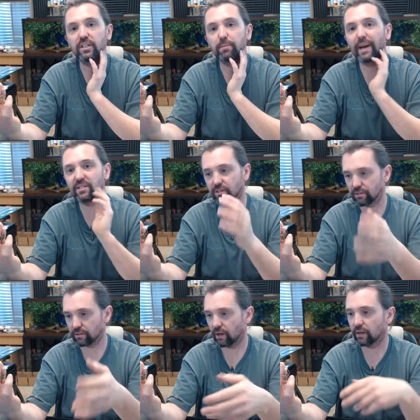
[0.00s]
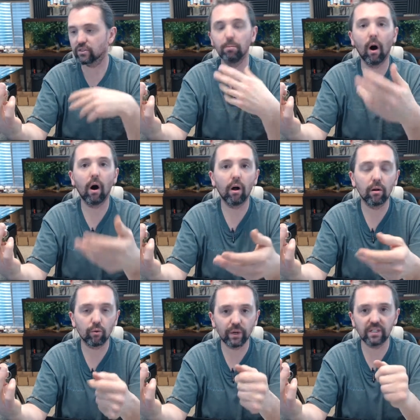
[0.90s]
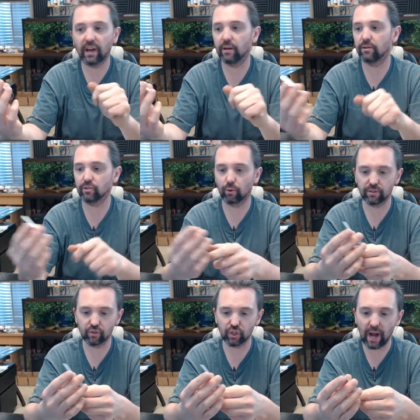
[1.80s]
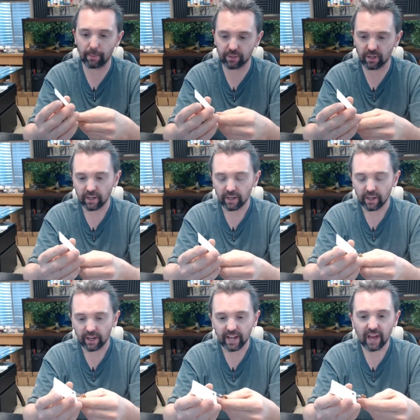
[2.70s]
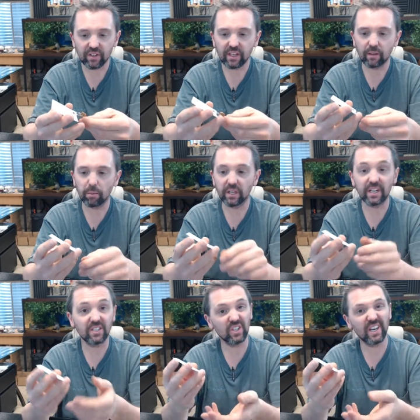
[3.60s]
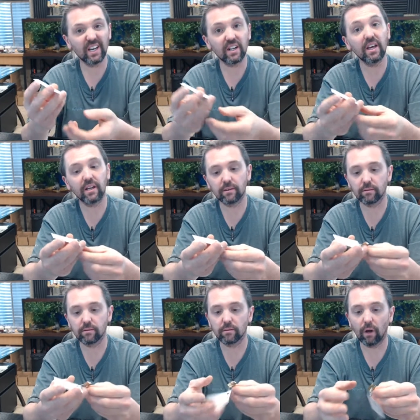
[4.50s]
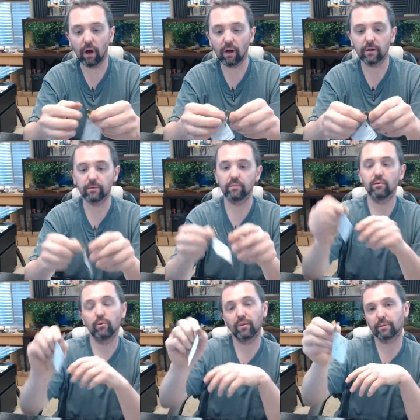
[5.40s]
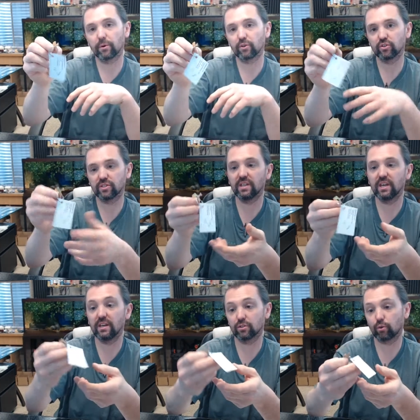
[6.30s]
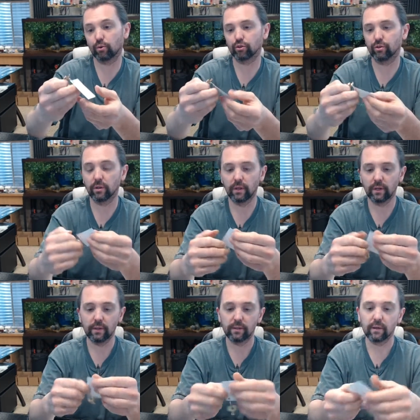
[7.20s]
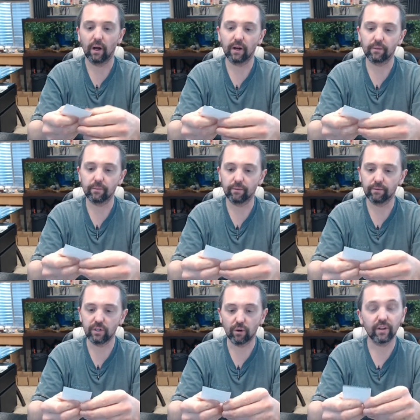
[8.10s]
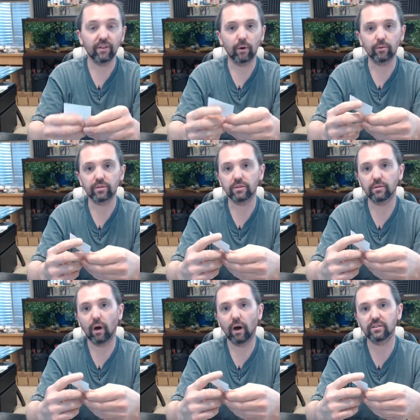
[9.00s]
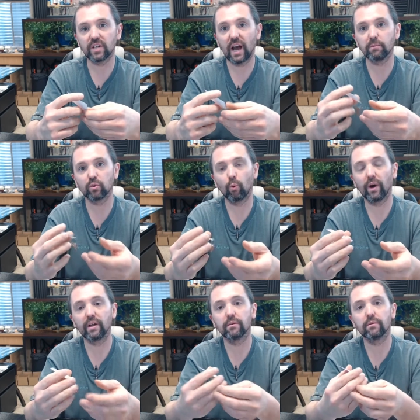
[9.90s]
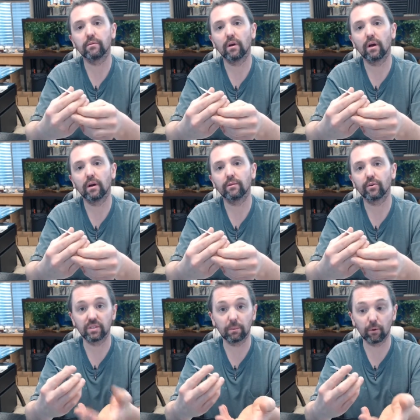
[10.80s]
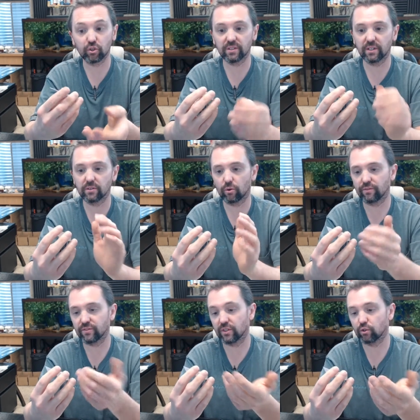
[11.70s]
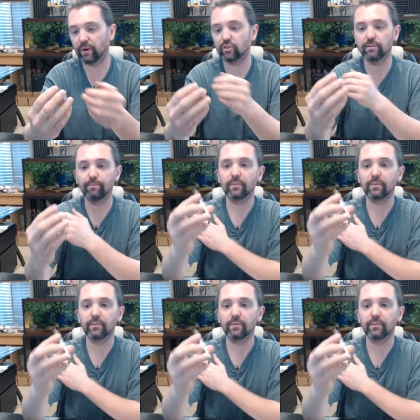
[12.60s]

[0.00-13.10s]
spaces, uh, small retail sorts of shops, and having the ability to get in uh, with an emergency key is crucial. Uh, you know, in those times when there's an emergency sort of situation.